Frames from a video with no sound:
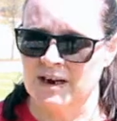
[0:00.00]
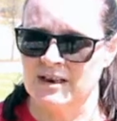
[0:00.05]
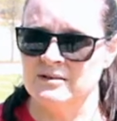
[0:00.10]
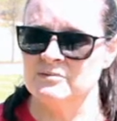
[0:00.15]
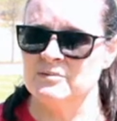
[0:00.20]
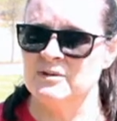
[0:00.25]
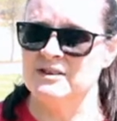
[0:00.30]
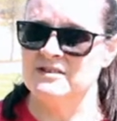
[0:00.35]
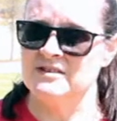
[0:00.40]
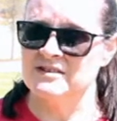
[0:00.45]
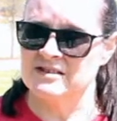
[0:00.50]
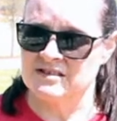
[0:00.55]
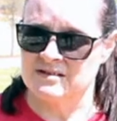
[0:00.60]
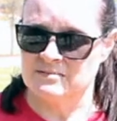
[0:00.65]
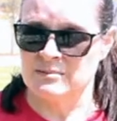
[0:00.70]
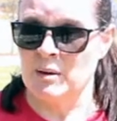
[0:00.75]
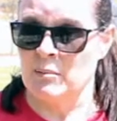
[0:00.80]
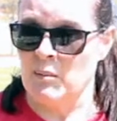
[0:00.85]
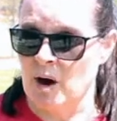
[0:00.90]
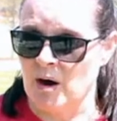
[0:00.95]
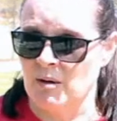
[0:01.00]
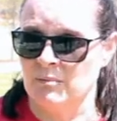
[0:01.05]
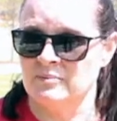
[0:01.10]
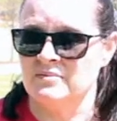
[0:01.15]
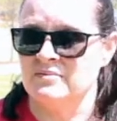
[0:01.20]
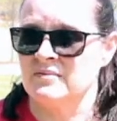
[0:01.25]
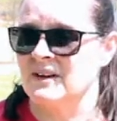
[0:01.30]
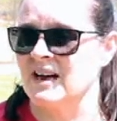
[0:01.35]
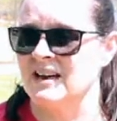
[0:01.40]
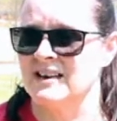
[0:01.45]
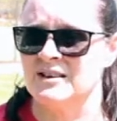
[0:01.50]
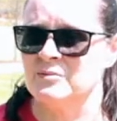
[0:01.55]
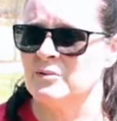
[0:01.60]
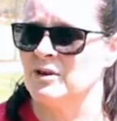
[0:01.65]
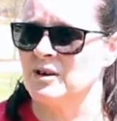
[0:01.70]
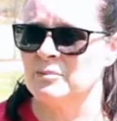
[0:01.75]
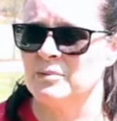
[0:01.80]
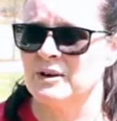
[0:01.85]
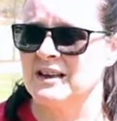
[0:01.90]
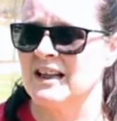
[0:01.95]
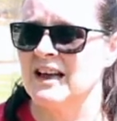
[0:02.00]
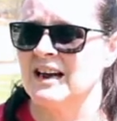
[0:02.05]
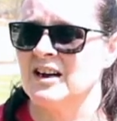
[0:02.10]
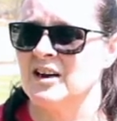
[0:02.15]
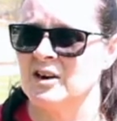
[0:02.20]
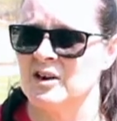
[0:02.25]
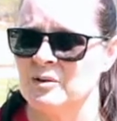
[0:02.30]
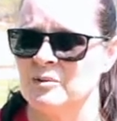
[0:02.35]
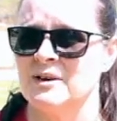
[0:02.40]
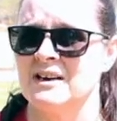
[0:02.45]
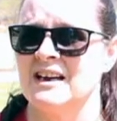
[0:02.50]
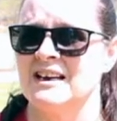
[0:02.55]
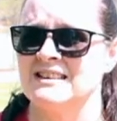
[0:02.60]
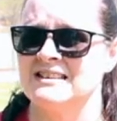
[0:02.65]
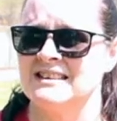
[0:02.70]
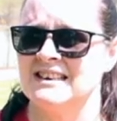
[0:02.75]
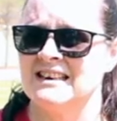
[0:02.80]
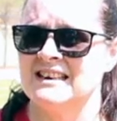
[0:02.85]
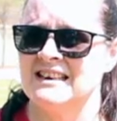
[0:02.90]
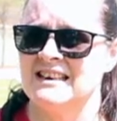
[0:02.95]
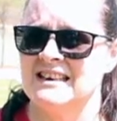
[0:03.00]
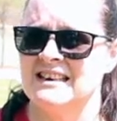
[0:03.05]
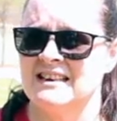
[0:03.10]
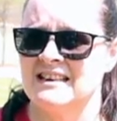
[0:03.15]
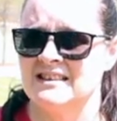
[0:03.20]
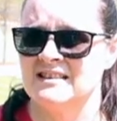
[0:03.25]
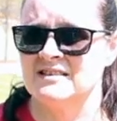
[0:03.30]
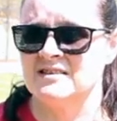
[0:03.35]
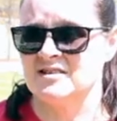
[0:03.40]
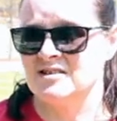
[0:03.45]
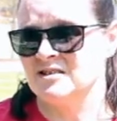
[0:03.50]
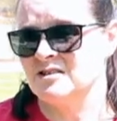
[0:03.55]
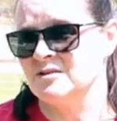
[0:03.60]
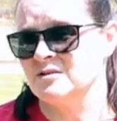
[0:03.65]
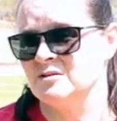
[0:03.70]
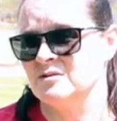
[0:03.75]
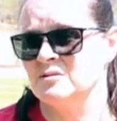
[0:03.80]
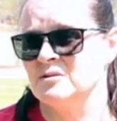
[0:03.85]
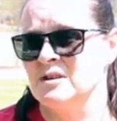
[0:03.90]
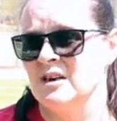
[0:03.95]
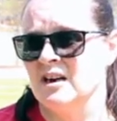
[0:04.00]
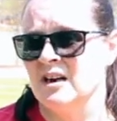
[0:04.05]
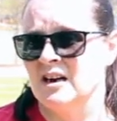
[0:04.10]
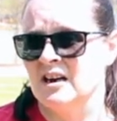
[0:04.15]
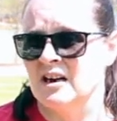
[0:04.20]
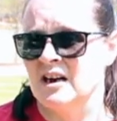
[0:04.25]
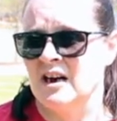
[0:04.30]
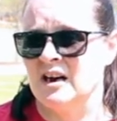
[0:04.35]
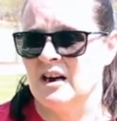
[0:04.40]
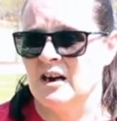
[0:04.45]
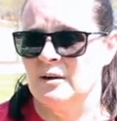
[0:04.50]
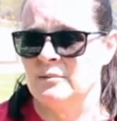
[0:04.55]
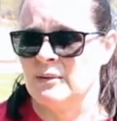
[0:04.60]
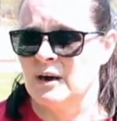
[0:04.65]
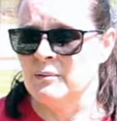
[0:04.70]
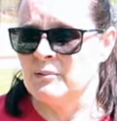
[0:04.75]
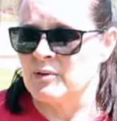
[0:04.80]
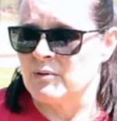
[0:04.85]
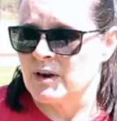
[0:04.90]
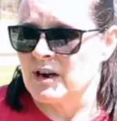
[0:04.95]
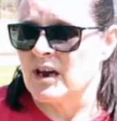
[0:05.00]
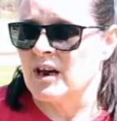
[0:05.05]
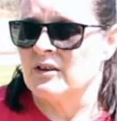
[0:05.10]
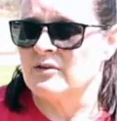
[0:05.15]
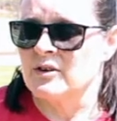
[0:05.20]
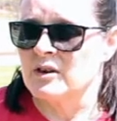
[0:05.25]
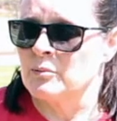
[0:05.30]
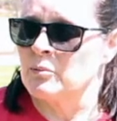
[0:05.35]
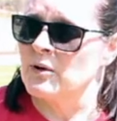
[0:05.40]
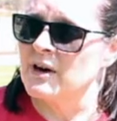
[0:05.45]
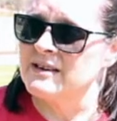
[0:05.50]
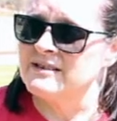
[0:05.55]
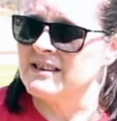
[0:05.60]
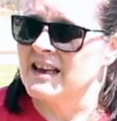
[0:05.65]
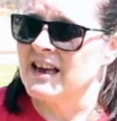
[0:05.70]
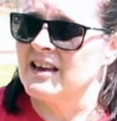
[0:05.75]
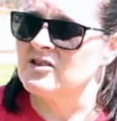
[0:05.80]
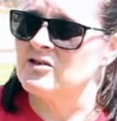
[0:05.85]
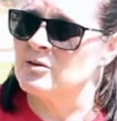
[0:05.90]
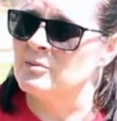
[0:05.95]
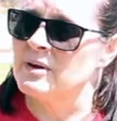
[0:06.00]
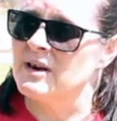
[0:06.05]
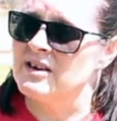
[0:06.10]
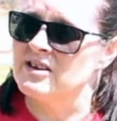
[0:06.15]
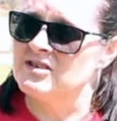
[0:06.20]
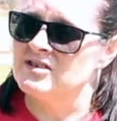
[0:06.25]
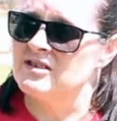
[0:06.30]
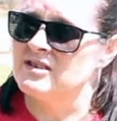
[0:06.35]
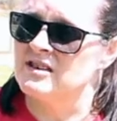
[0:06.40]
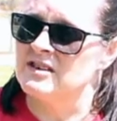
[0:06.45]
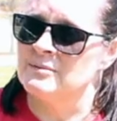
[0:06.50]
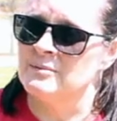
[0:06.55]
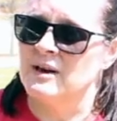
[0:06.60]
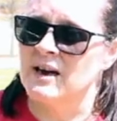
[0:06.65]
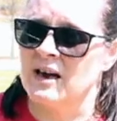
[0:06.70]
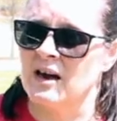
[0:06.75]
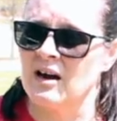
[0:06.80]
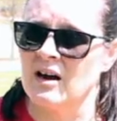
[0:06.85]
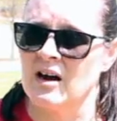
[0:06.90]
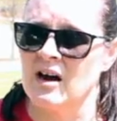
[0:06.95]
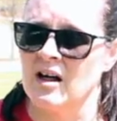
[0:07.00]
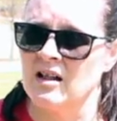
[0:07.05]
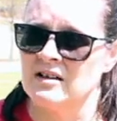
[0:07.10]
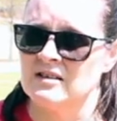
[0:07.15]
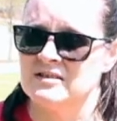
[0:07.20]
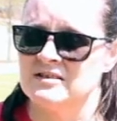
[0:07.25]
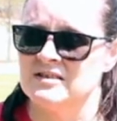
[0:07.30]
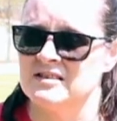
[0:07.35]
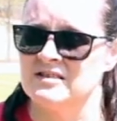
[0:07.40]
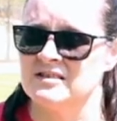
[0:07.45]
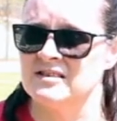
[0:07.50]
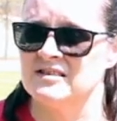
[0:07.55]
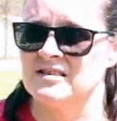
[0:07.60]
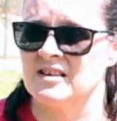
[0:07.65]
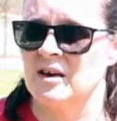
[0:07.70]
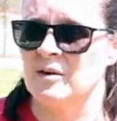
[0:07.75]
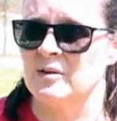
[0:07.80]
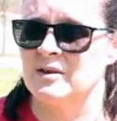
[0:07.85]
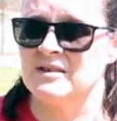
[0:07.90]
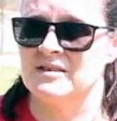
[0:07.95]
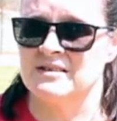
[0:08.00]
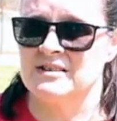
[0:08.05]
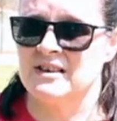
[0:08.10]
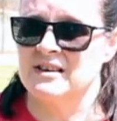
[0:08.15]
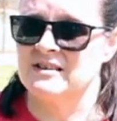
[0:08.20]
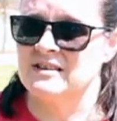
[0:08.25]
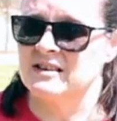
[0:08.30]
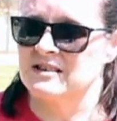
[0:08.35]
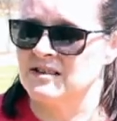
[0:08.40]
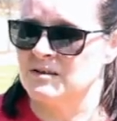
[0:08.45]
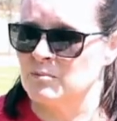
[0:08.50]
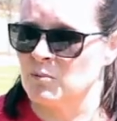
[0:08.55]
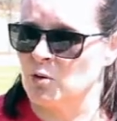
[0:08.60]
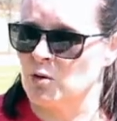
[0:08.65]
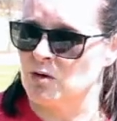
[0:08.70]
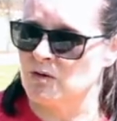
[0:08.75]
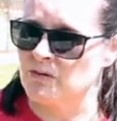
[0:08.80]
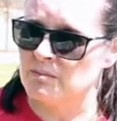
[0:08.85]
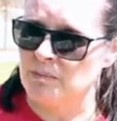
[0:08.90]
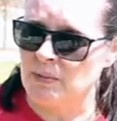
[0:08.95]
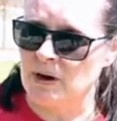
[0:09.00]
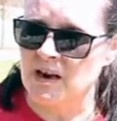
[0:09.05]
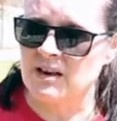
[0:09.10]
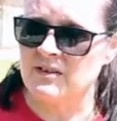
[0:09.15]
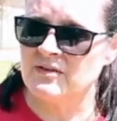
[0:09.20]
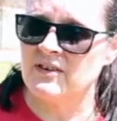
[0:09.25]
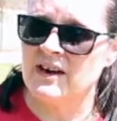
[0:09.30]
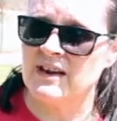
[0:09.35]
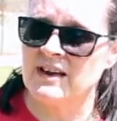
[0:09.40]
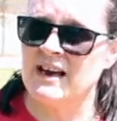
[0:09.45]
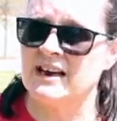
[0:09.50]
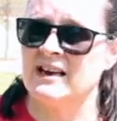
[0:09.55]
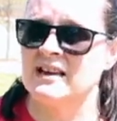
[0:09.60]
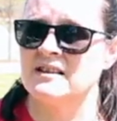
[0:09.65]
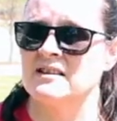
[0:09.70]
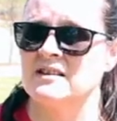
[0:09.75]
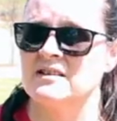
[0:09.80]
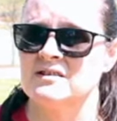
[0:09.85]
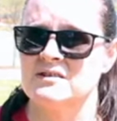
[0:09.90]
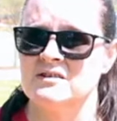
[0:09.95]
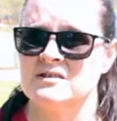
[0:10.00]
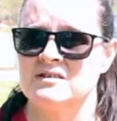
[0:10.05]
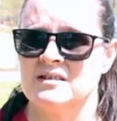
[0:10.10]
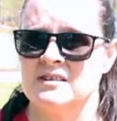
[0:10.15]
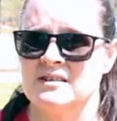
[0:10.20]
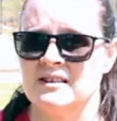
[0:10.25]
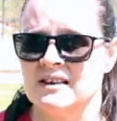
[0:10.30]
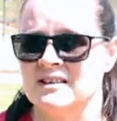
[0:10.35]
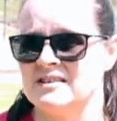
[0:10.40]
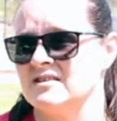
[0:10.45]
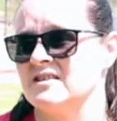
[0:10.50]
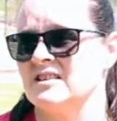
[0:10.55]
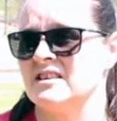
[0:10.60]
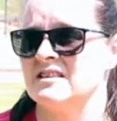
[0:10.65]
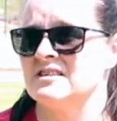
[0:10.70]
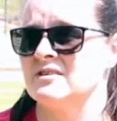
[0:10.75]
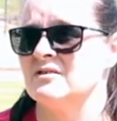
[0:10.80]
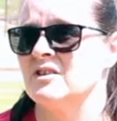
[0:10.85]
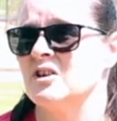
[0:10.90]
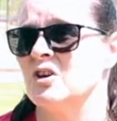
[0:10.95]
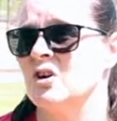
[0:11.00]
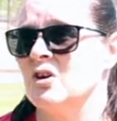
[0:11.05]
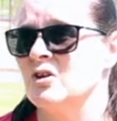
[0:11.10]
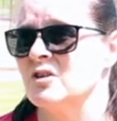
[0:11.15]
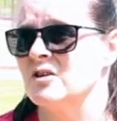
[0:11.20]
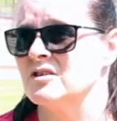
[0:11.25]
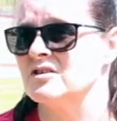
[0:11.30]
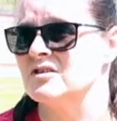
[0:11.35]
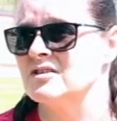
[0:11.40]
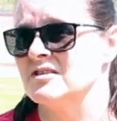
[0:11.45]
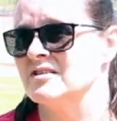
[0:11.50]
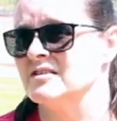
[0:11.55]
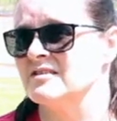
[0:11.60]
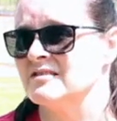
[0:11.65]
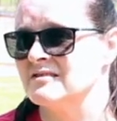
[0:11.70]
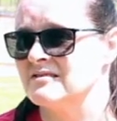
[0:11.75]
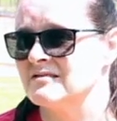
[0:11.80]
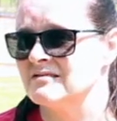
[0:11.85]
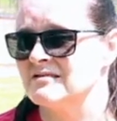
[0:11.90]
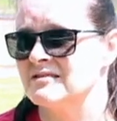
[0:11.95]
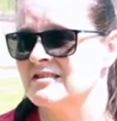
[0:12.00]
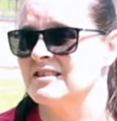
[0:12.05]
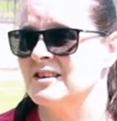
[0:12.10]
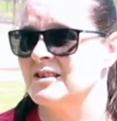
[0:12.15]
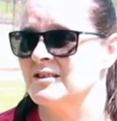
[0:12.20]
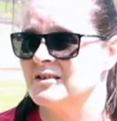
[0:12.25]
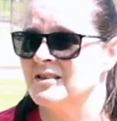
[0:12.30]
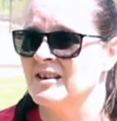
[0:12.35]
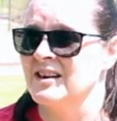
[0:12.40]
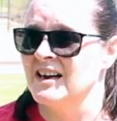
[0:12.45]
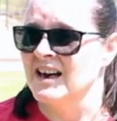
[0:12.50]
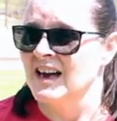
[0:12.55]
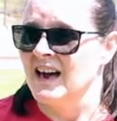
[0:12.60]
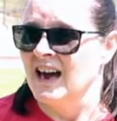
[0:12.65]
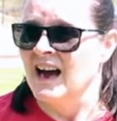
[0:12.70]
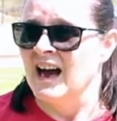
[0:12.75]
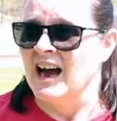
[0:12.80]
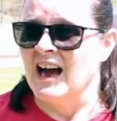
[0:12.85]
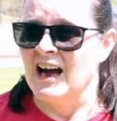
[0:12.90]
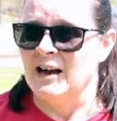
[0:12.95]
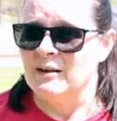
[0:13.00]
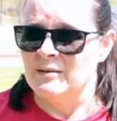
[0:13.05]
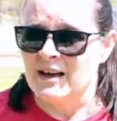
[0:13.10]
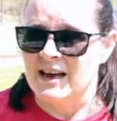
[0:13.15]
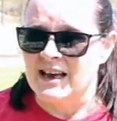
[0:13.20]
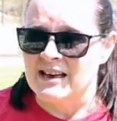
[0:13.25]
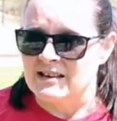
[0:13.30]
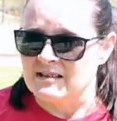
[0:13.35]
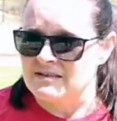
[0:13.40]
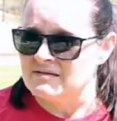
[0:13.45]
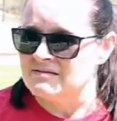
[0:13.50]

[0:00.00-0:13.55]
one was my mom. I didn't want to be like her when I was 80. And two, I'm a recovering breast cancer patient, and my oncologist has always said that the more body fat I can lose, the less chance of occurrence. So I'm like,